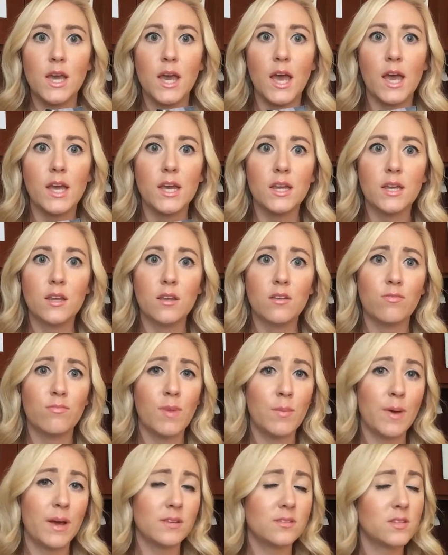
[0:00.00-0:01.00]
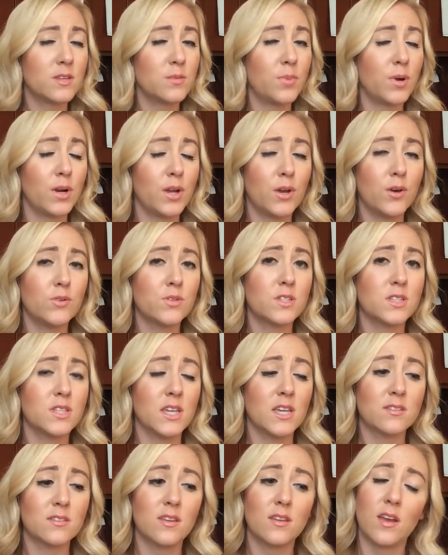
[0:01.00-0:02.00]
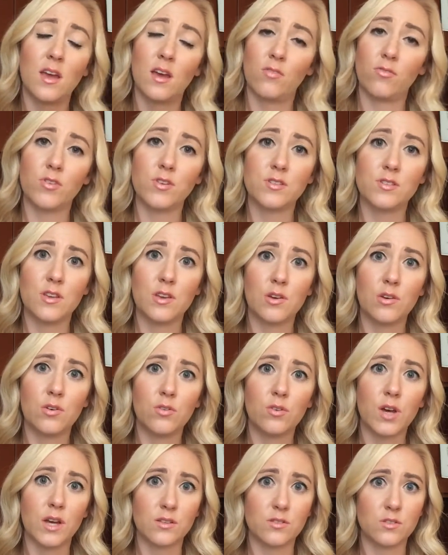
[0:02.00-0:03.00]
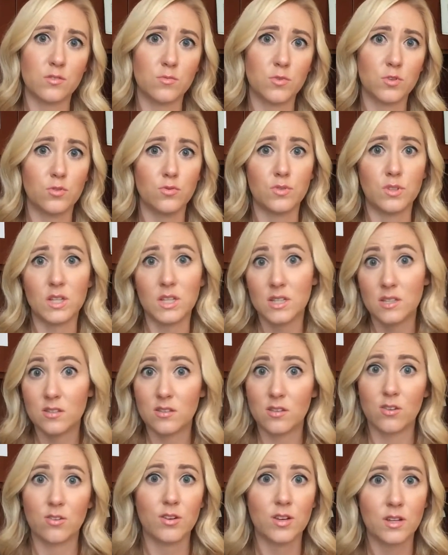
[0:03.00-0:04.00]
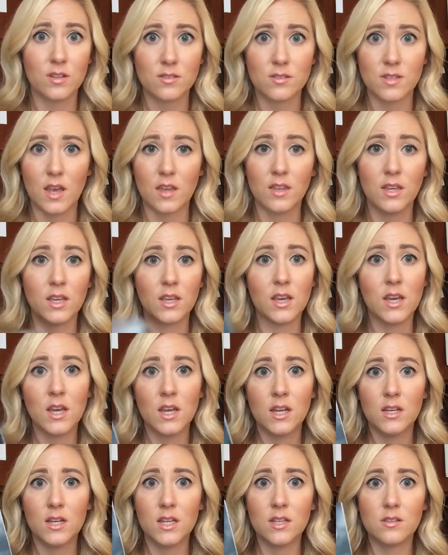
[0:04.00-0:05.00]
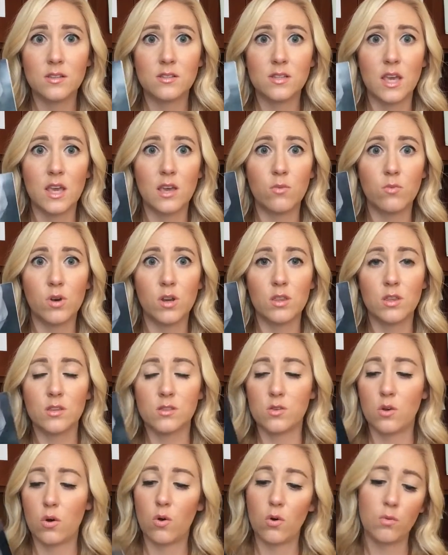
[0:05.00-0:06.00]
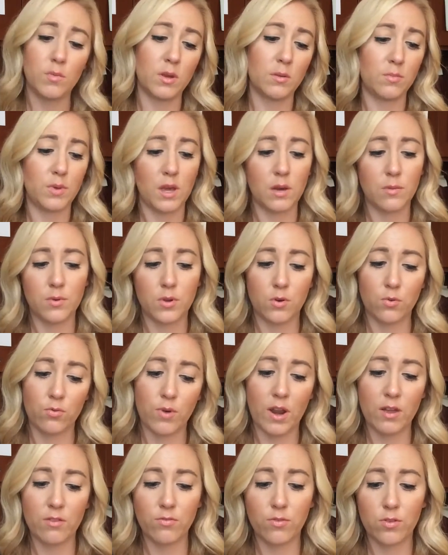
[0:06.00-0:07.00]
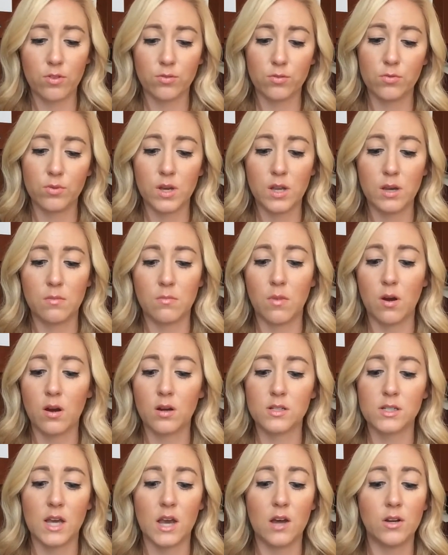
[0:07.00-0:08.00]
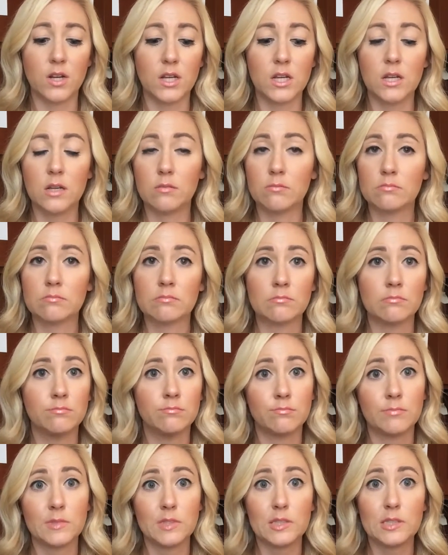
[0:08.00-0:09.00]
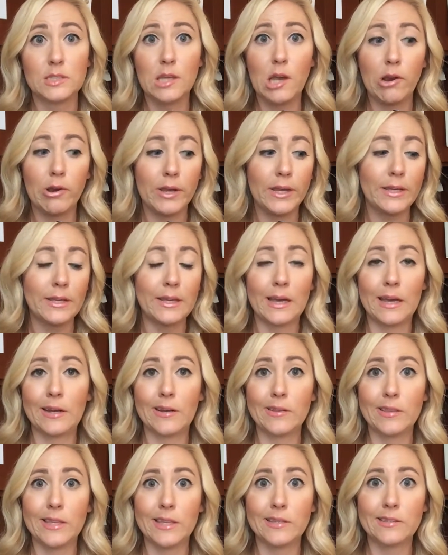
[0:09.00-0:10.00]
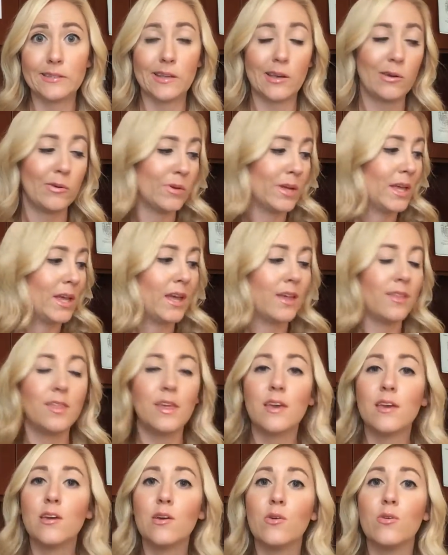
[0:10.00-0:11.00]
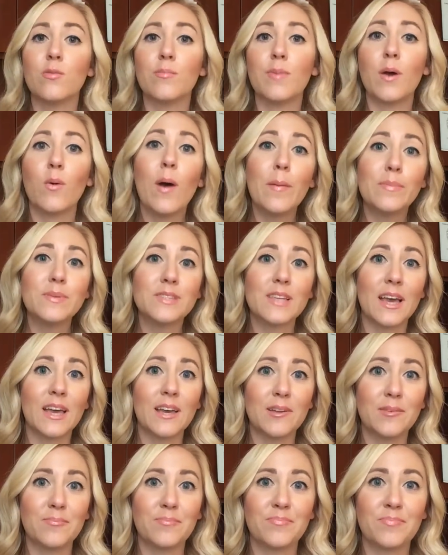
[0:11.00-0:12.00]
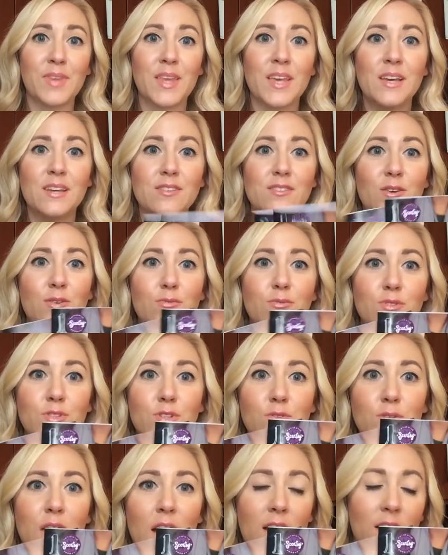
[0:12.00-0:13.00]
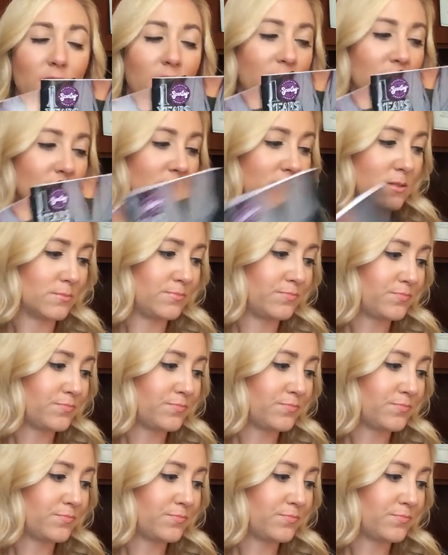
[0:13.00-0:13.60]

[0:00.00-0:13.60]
And if my basket party host thinks that every single customer who's considering selling needs to take one of these home and be able to rifle through it and mark down in it, sorry, I don't think so. They can go to my website. So two catalogs.